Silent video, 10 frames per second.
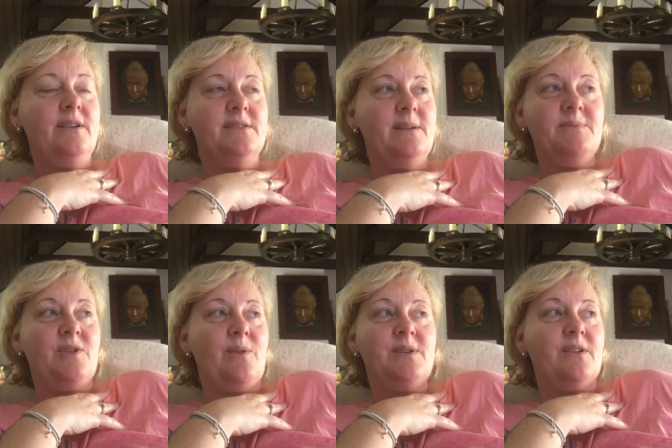
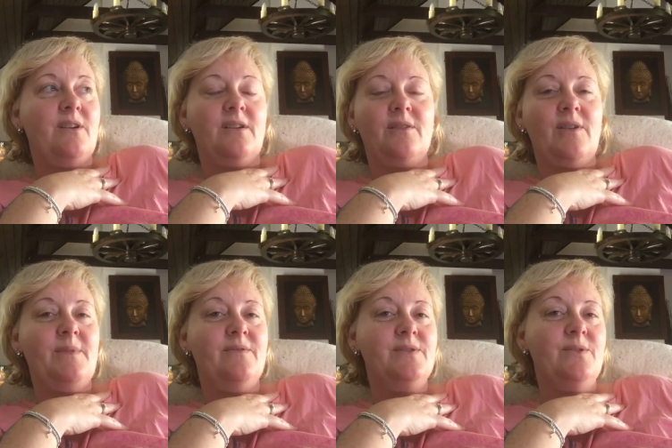Sometimes I can't go up
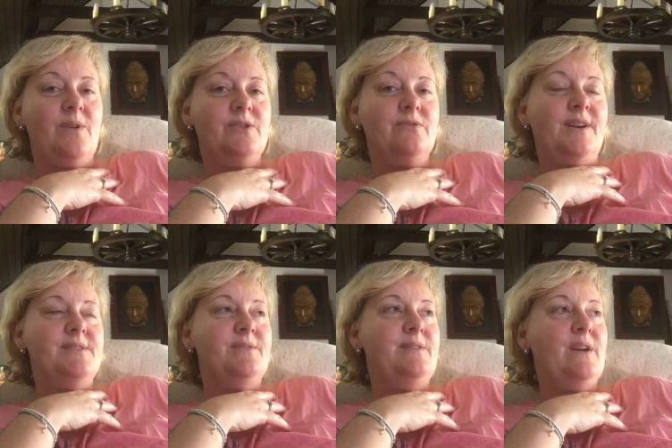there at all. I
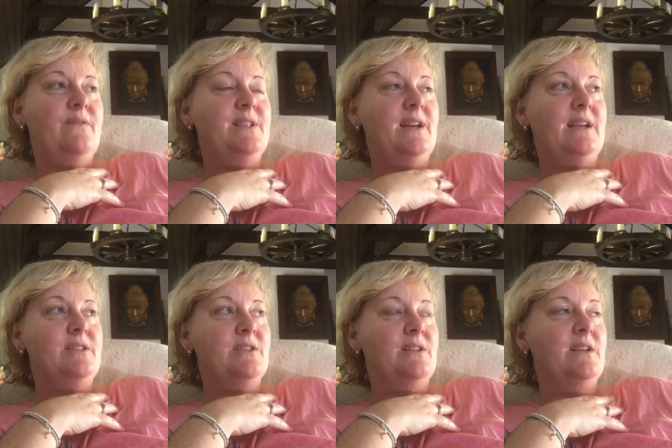tried to the other day
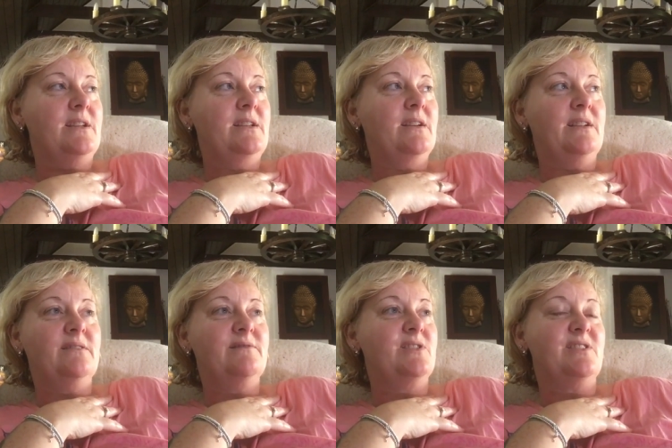actually, and
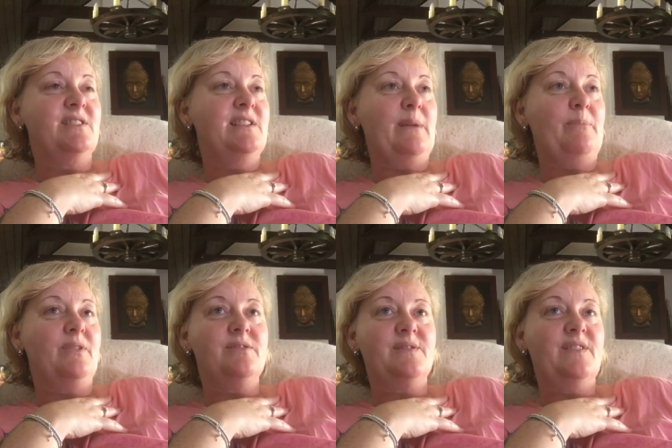it just didn't happen.
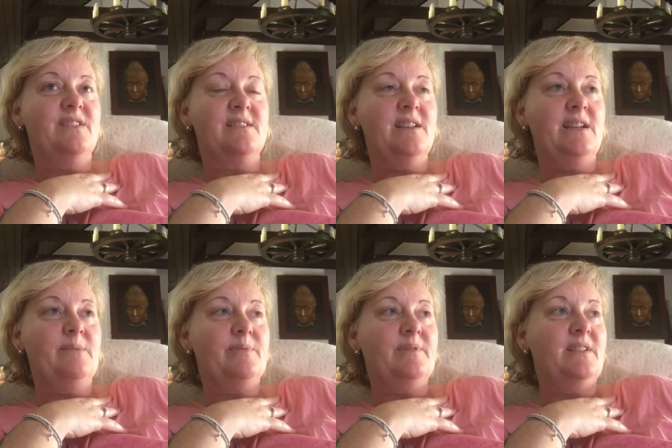I just fell
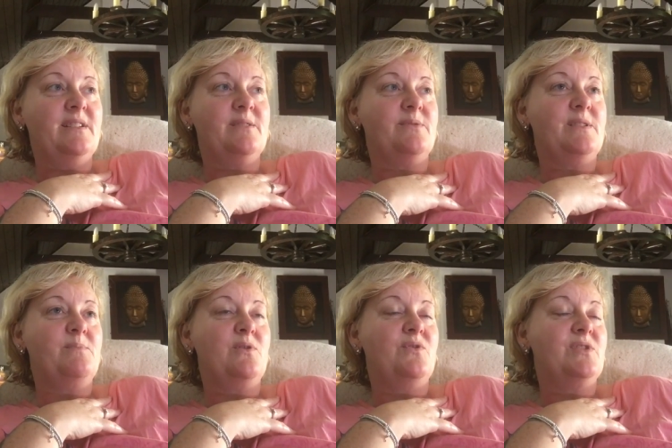asleep, unless they were
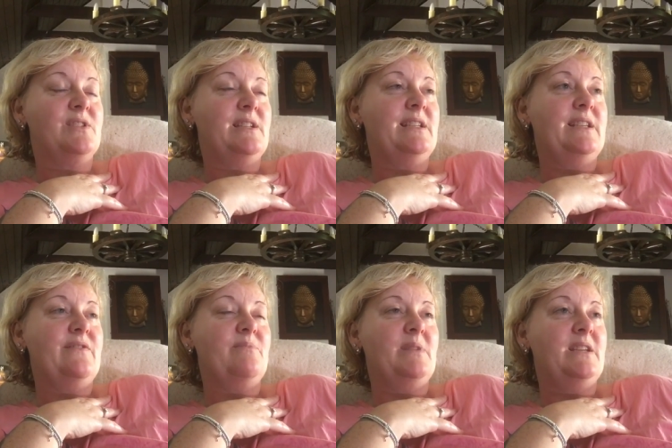subconsciously
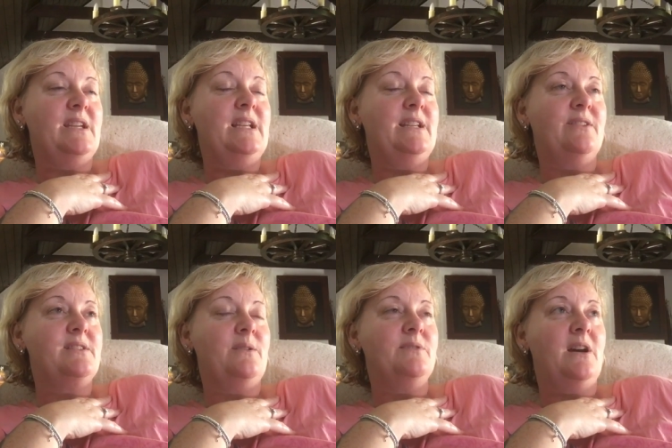giving me healing, I
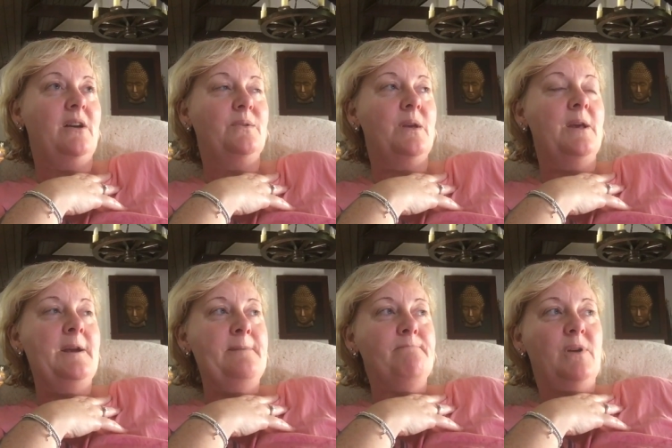don't know.
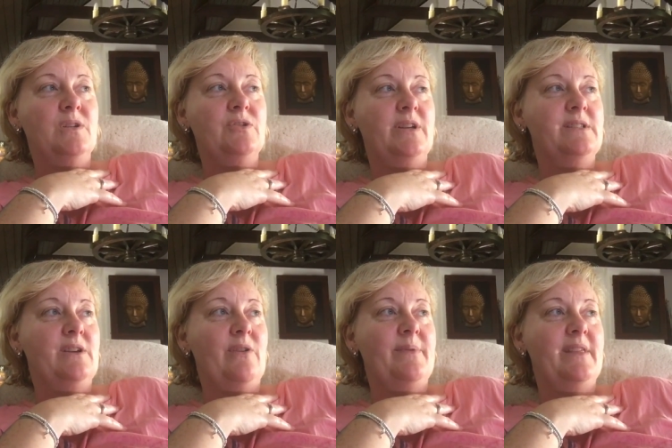But I tried to
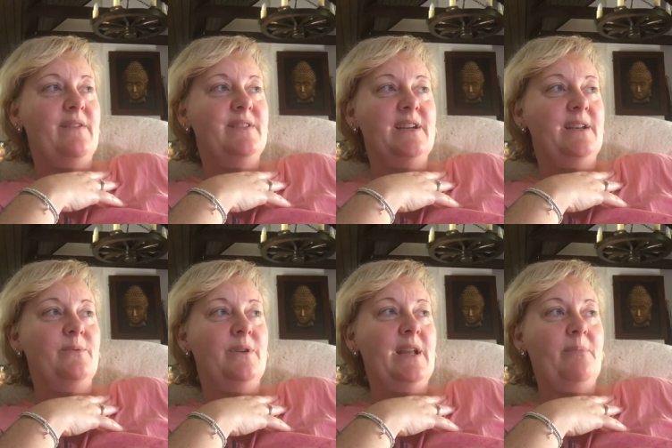go up there the other day and it
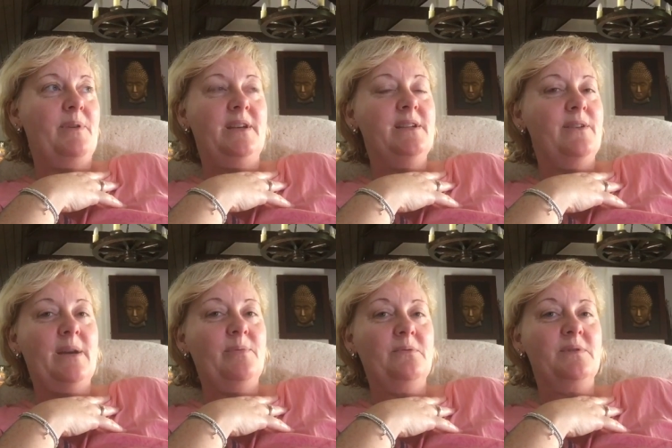weren't happening. It don't
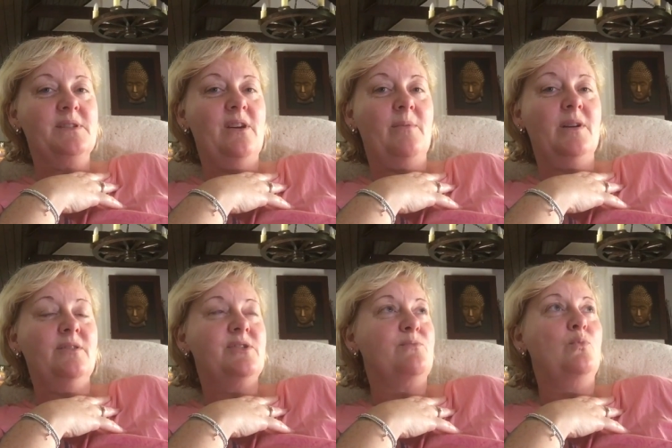happen all the time. I
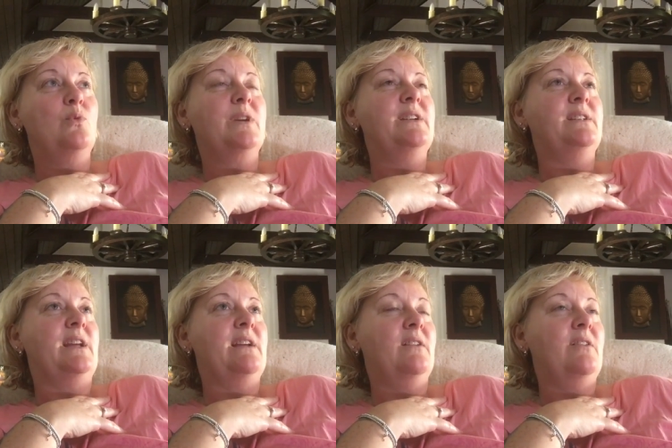can't just walk in
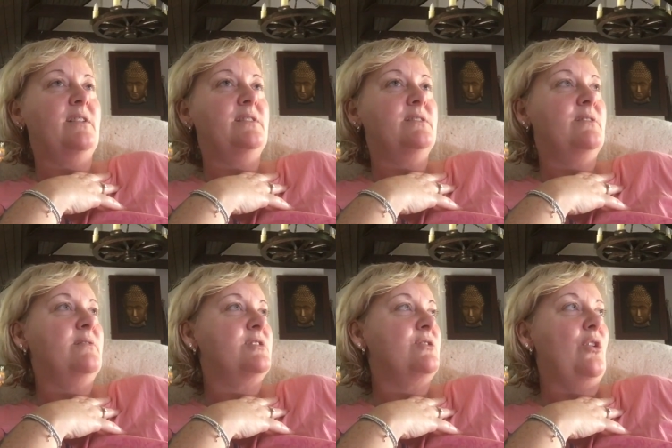there like you do
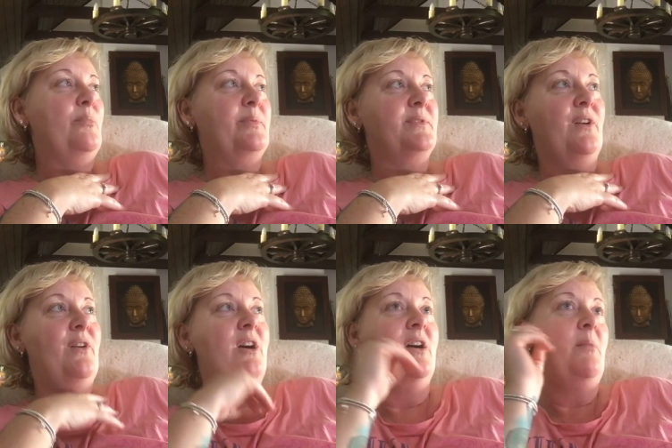a shop and go,
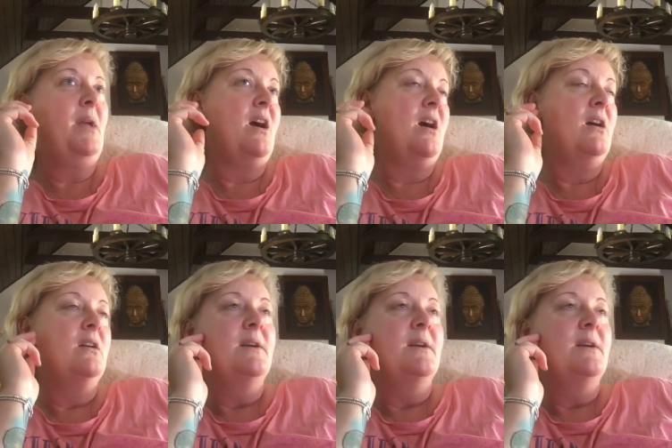hi, I'm here.